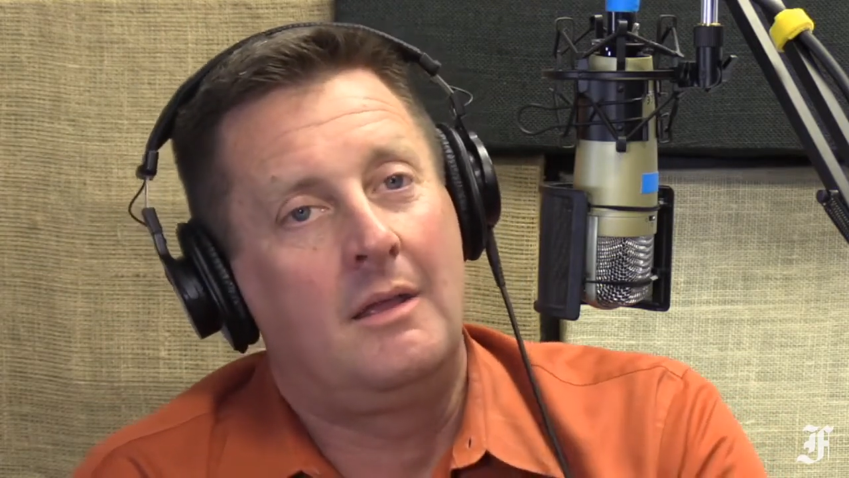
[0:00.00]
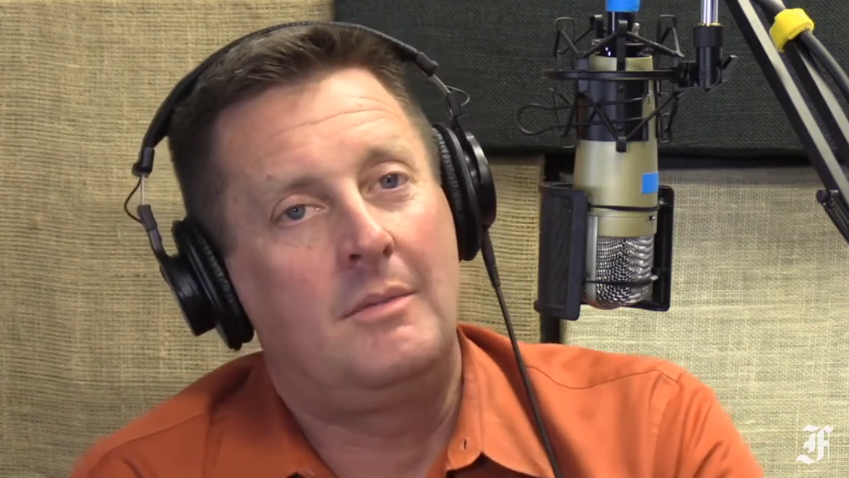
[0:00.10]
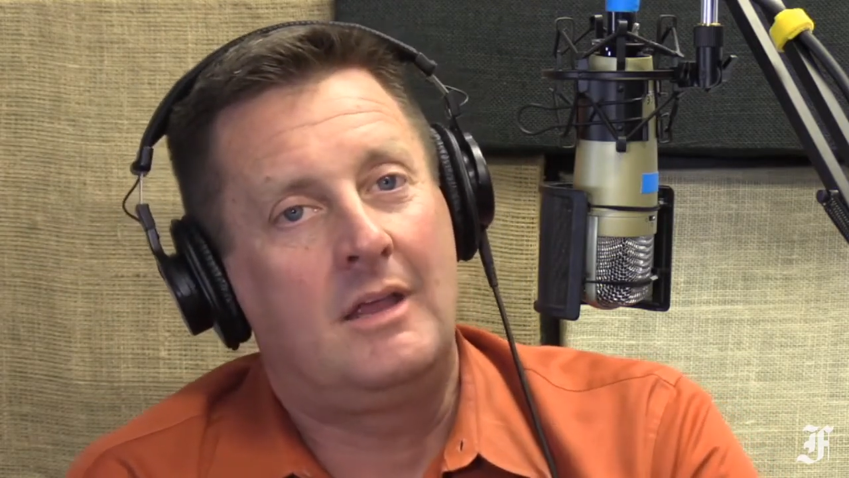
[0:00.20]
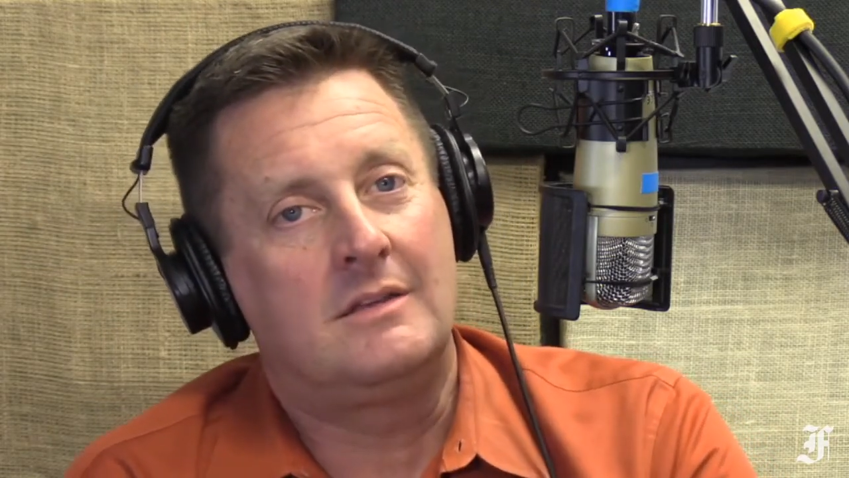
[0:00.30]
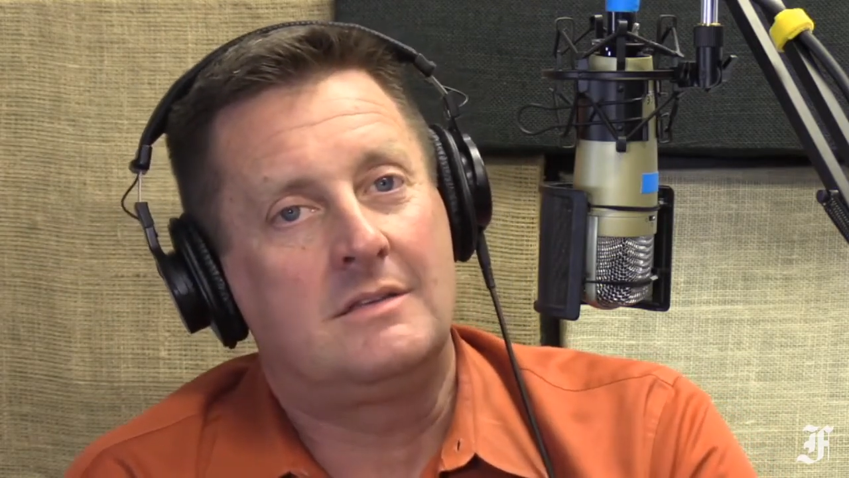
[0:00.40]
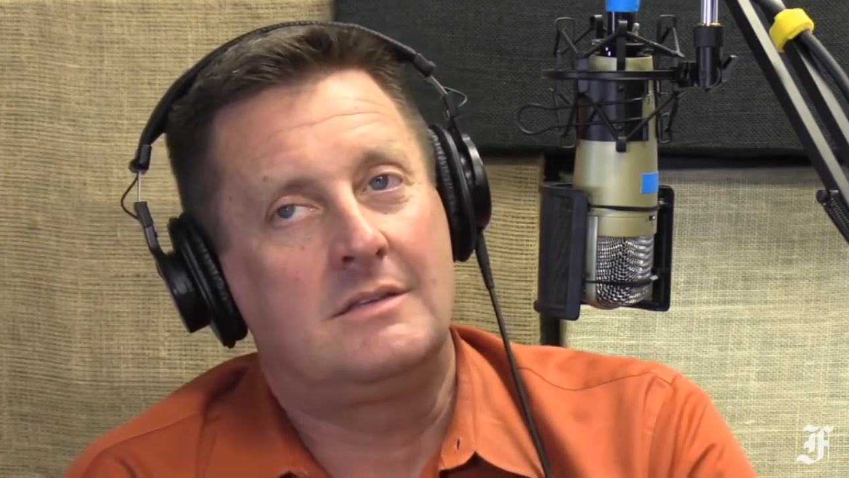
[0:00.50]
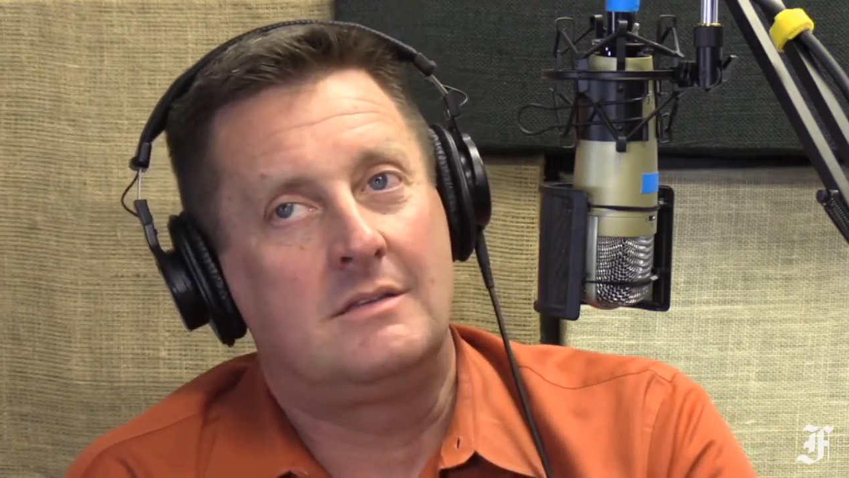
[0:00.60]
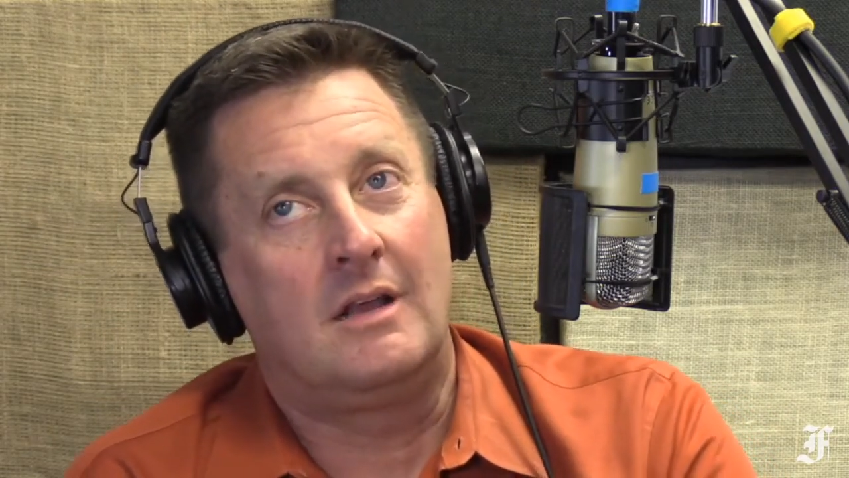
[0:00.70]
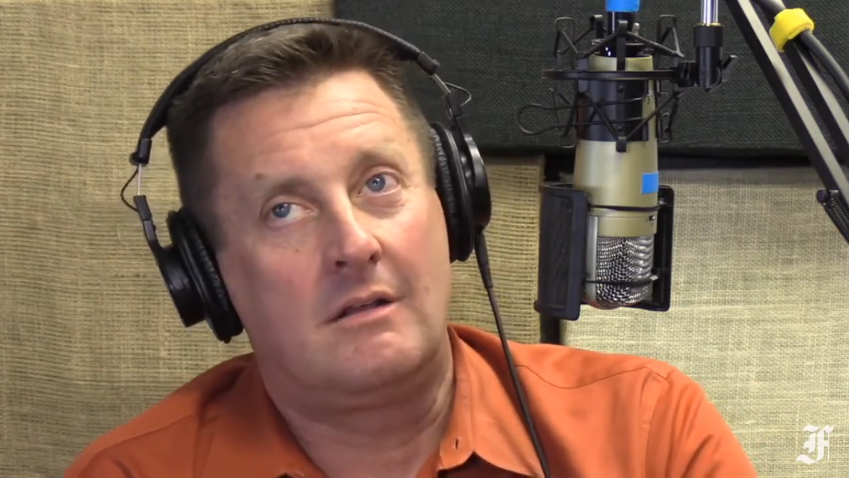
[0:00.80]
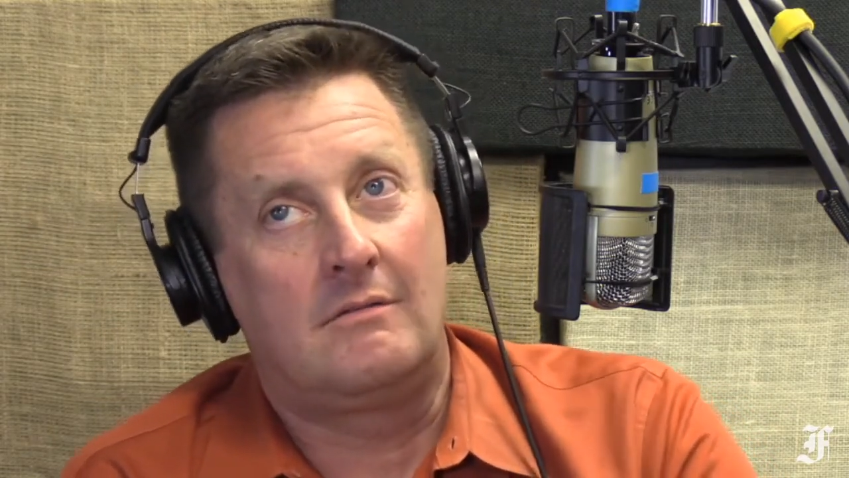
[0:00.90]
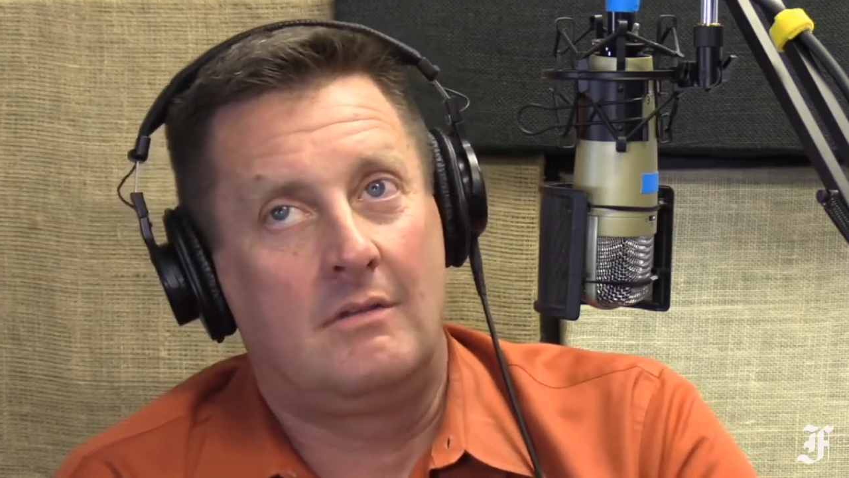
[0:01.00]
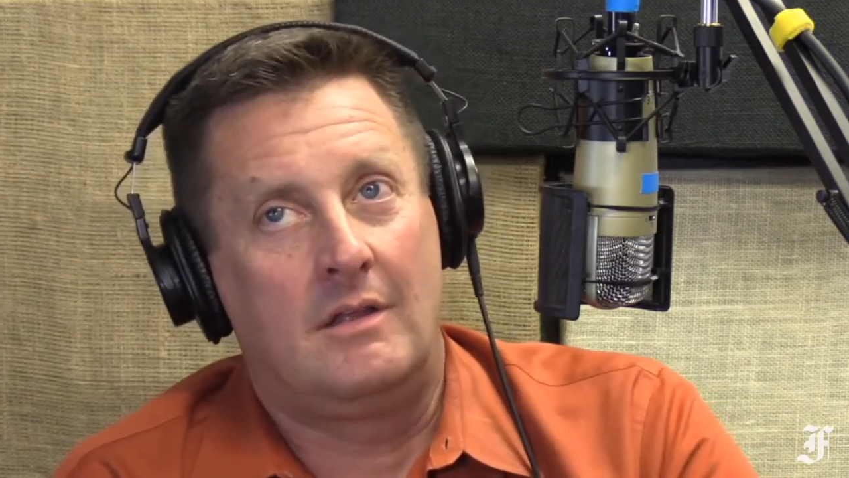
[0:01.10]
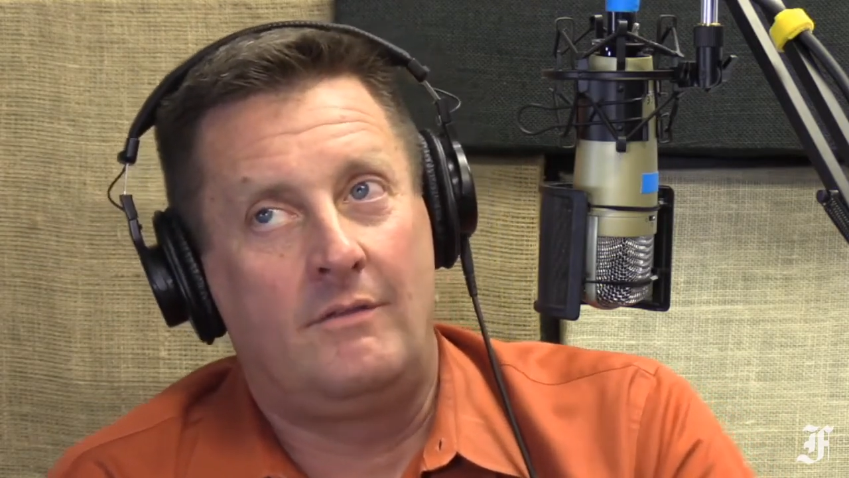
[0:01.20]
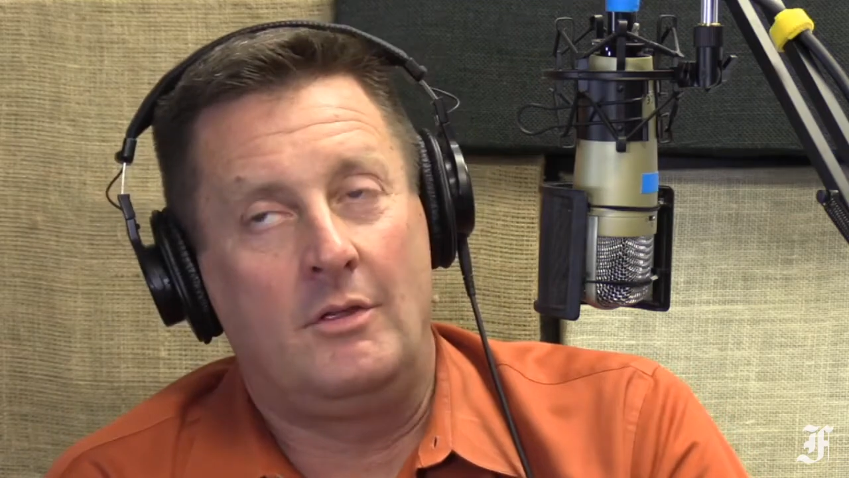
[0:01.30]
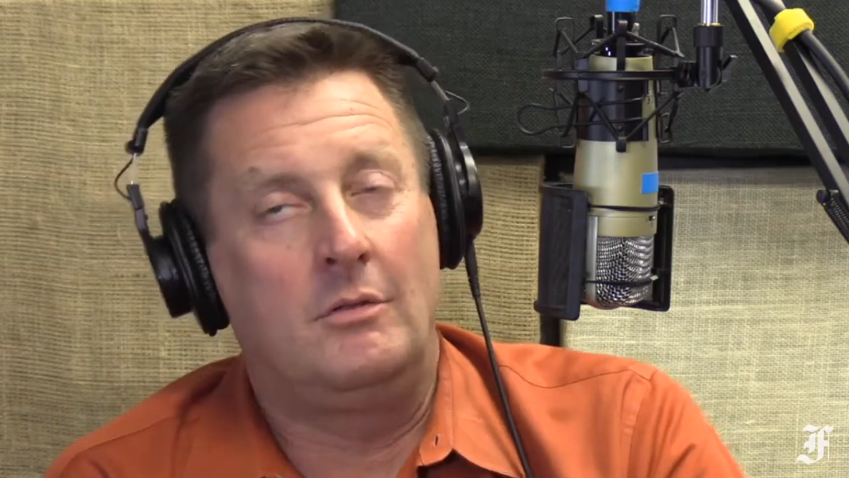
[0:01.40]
Because if you